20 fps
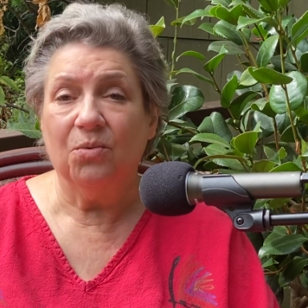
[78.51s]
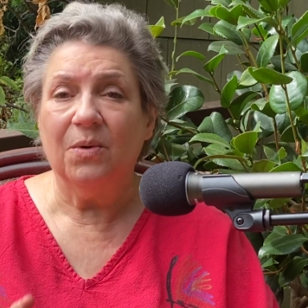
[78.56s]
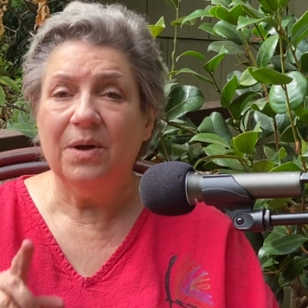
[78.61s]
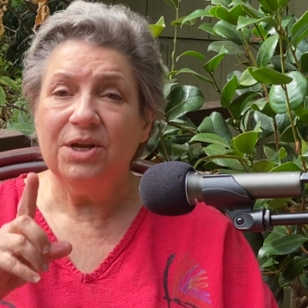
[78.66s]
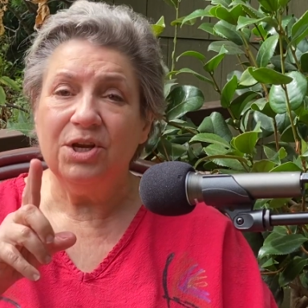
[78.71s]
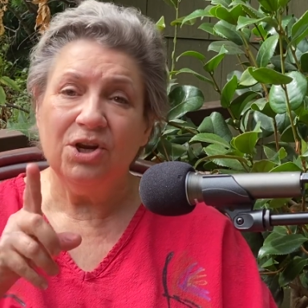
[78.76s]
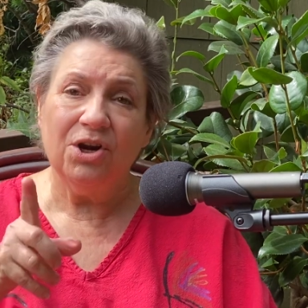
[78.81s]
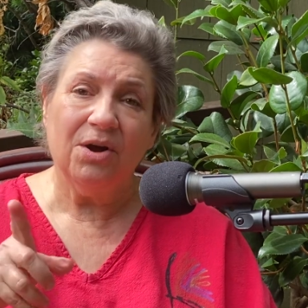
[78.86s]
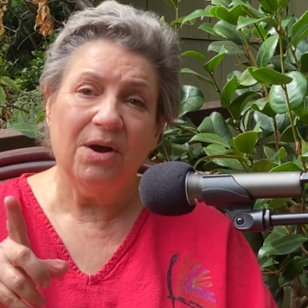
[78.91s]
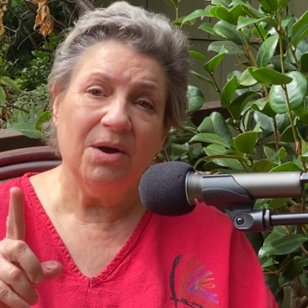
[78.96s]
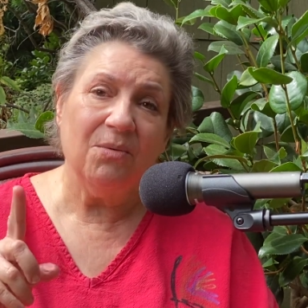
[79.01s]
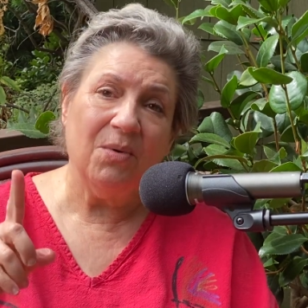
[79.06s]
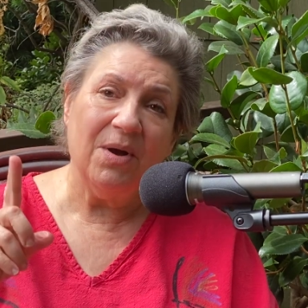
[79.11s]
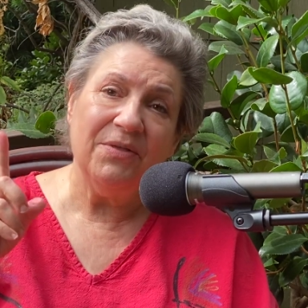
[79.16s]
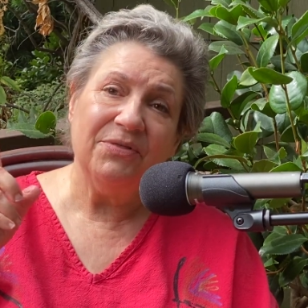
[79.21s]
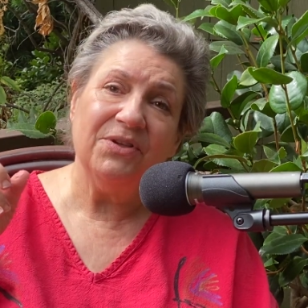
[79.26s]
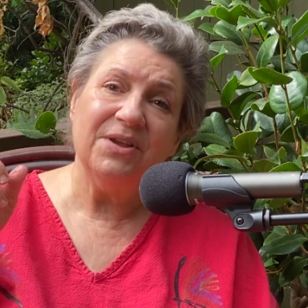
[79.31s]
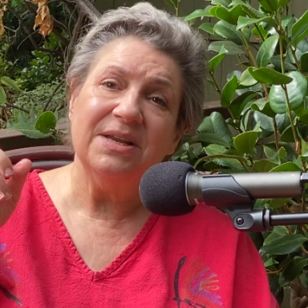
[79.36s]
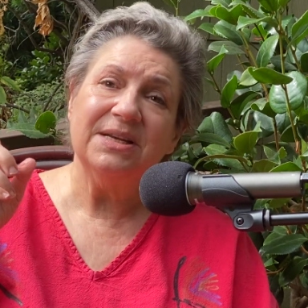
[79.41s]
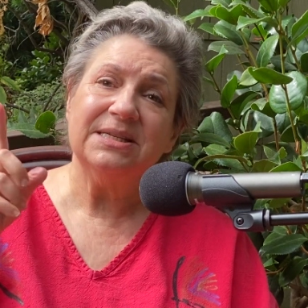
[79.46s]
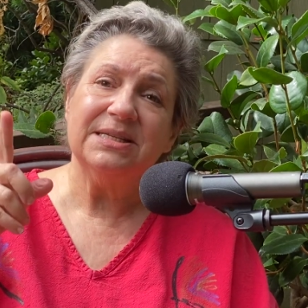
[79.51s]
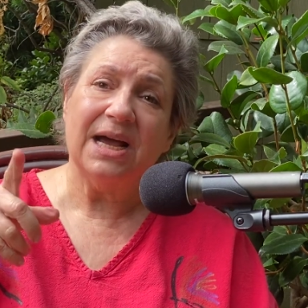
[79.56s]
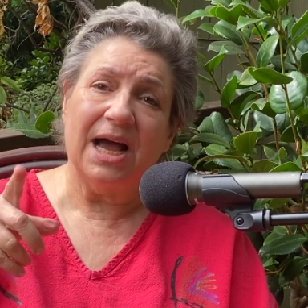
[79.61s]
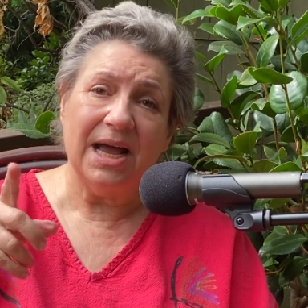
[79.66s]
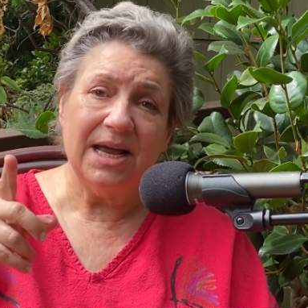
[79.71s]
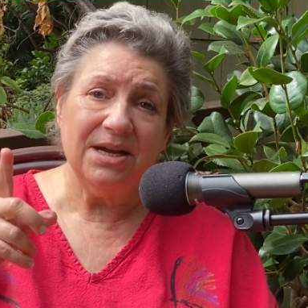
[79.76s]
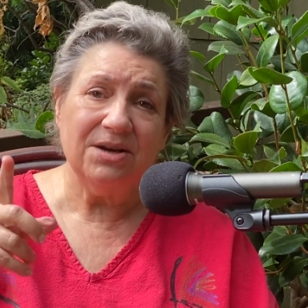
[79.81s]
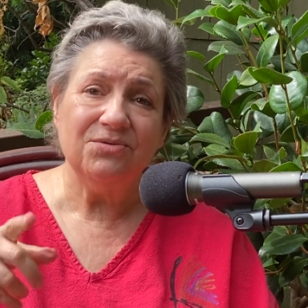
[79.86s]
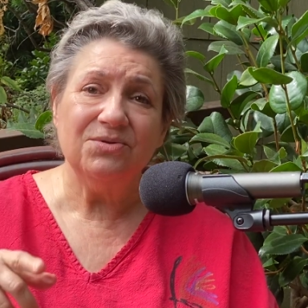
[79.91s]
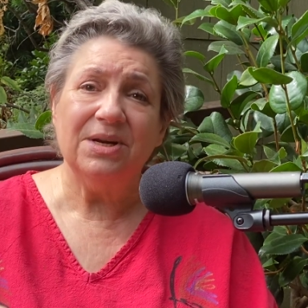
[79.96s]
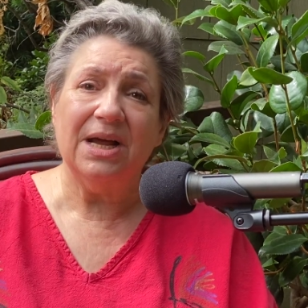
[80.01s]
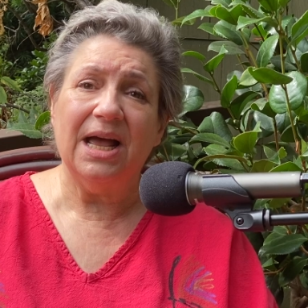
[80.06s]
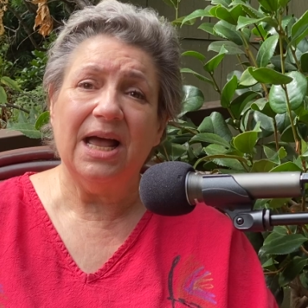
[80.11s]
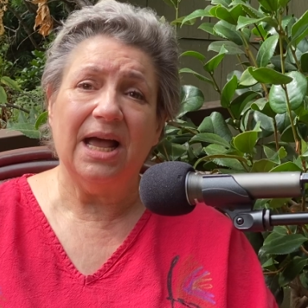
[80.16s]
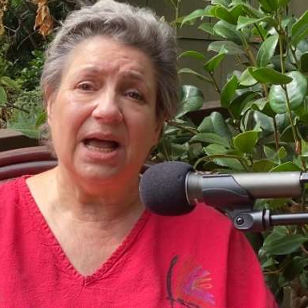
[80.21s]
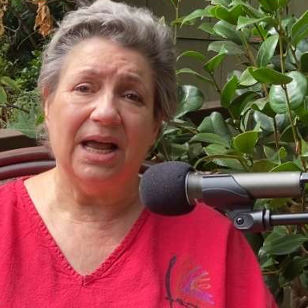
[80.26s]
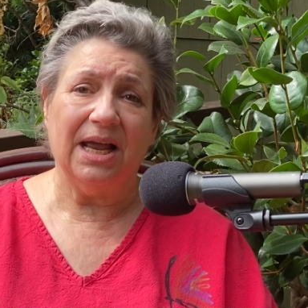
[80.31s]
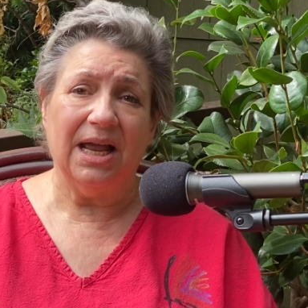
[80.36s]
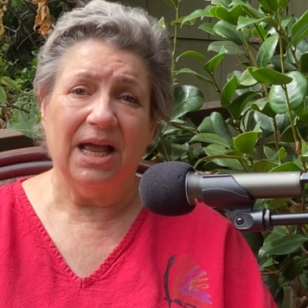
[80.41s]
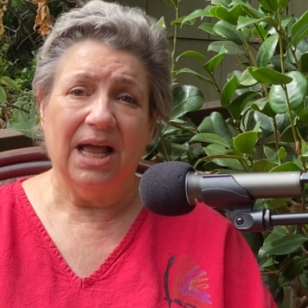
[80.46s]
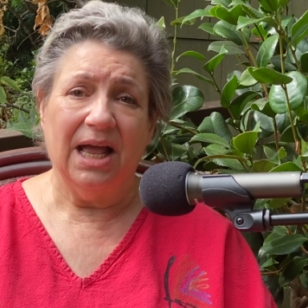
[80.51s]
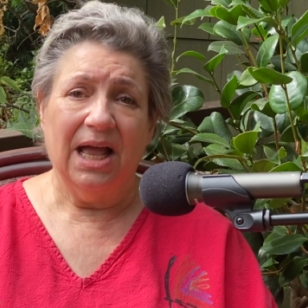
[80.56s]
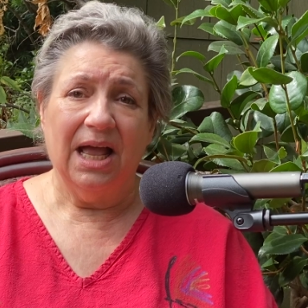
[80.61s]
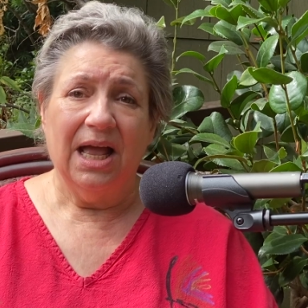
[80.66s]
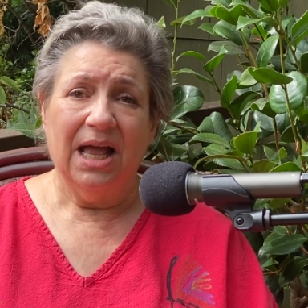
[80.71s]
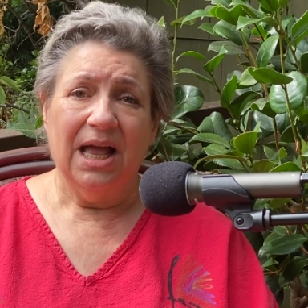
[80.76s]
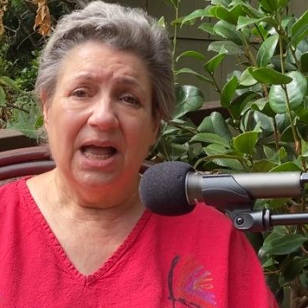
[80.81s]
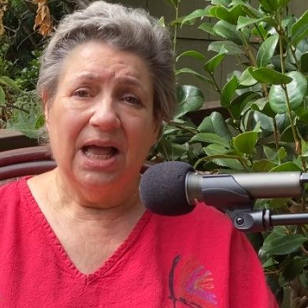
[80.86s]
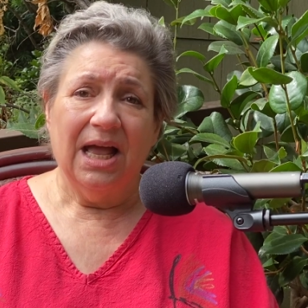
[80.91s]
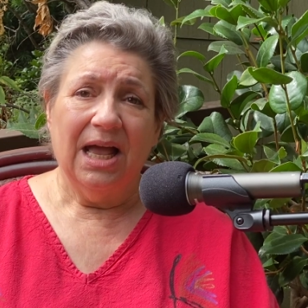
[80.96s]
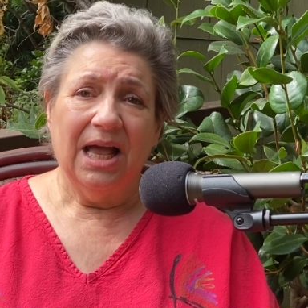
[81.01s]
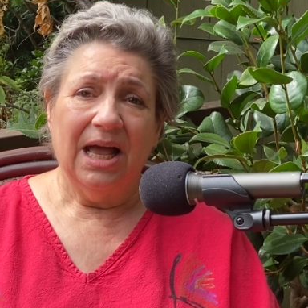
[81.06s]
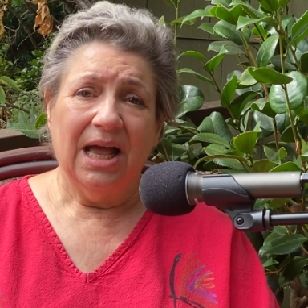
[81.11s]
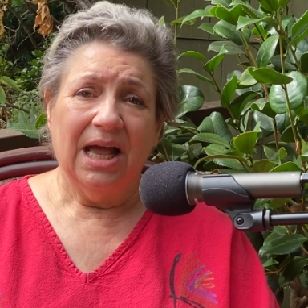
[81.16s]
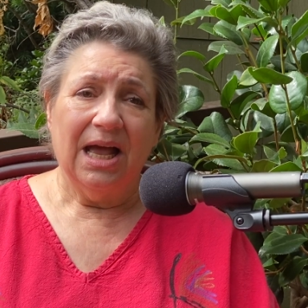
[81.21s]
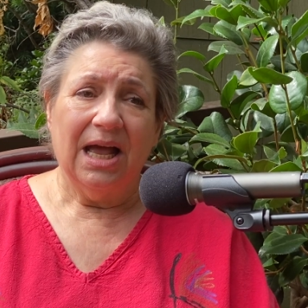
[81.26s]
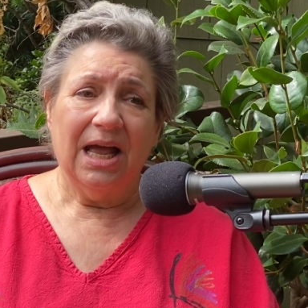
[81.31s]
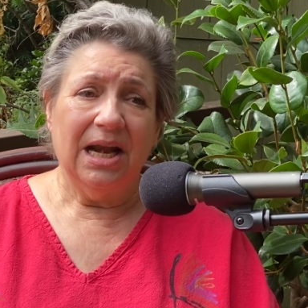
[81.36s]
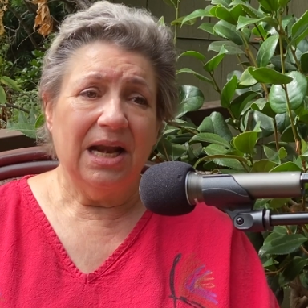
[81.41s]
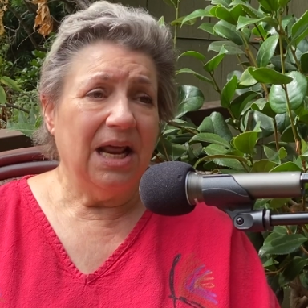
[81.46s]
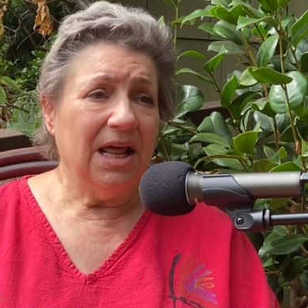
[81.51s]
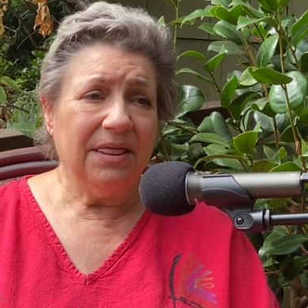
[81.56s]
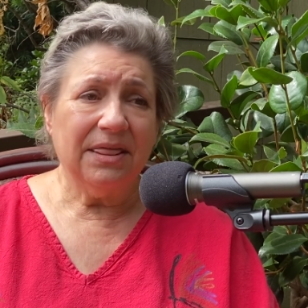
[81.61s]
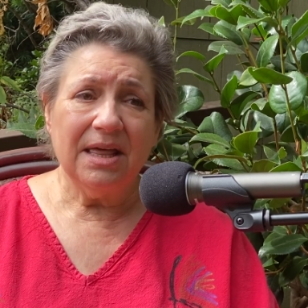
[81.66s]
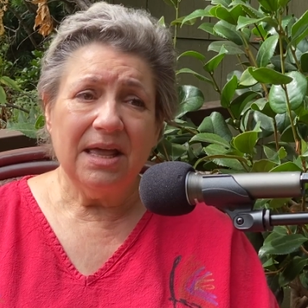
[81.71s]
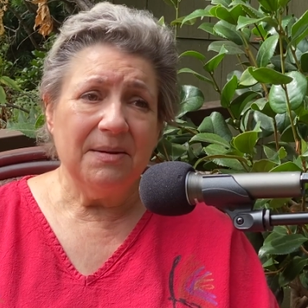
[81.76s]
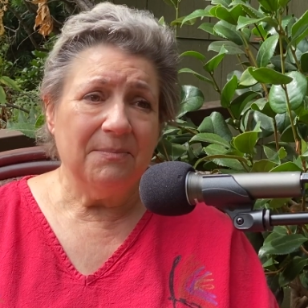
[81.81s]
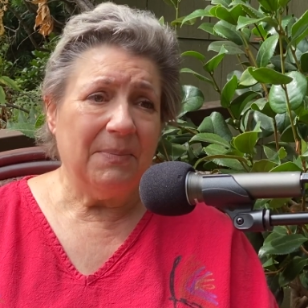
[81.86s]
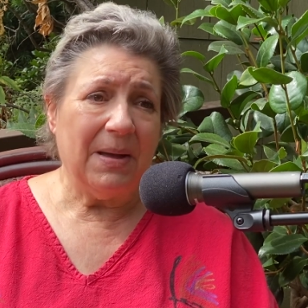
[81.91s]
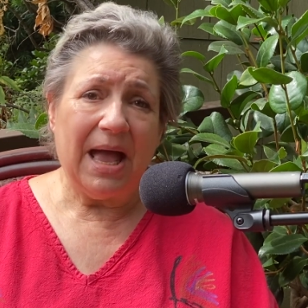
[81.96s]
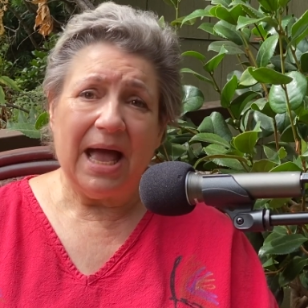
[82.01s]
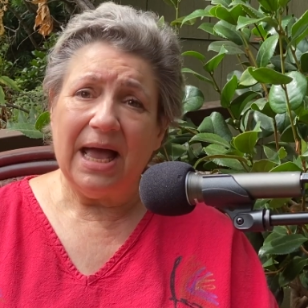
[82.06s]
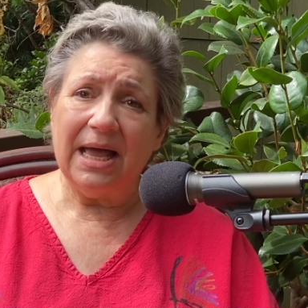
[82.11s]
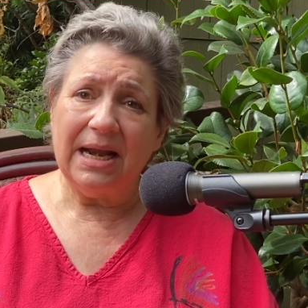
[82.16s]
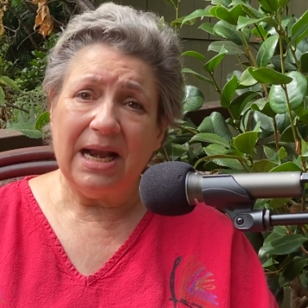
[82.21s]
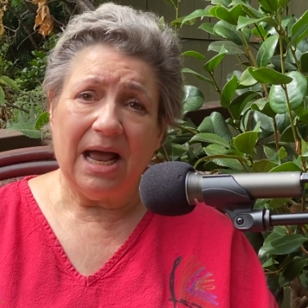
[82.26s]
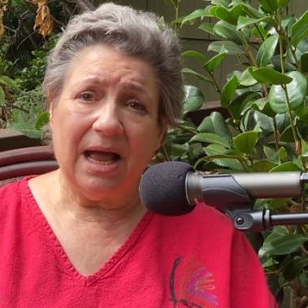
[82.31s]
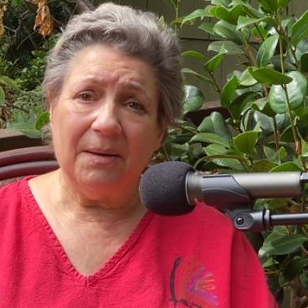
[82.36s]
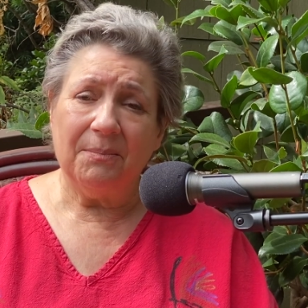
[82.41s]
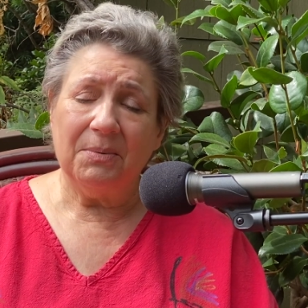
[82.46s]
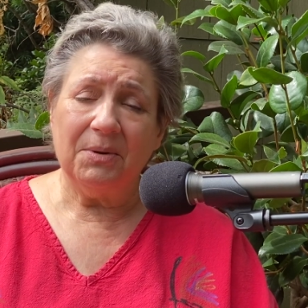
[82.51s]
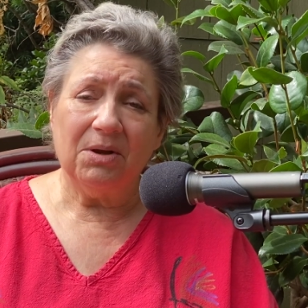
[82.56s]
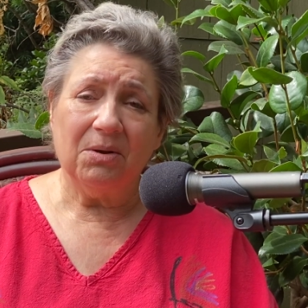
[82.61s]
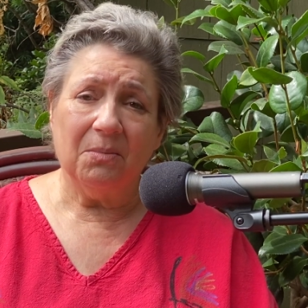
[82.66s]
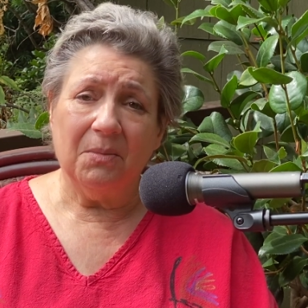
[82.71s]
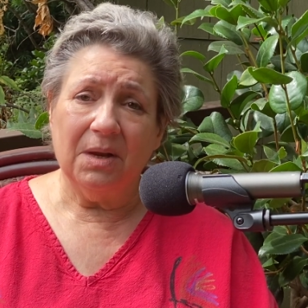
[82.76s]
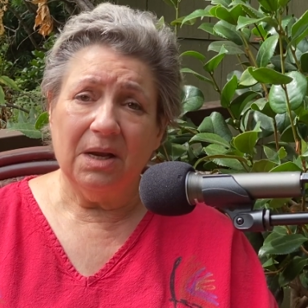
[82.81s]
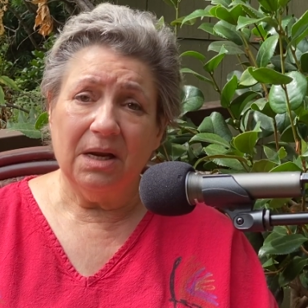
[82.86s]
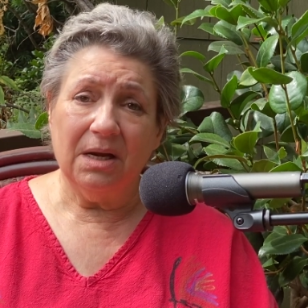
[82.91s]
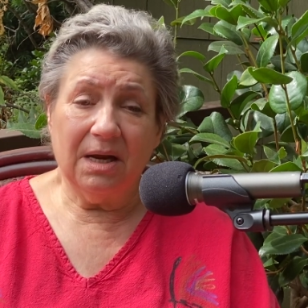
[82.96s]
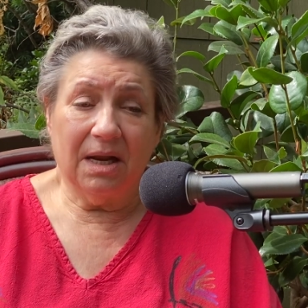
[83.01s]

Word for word: Well, you know, I went the entire day and nothing bad happened to me.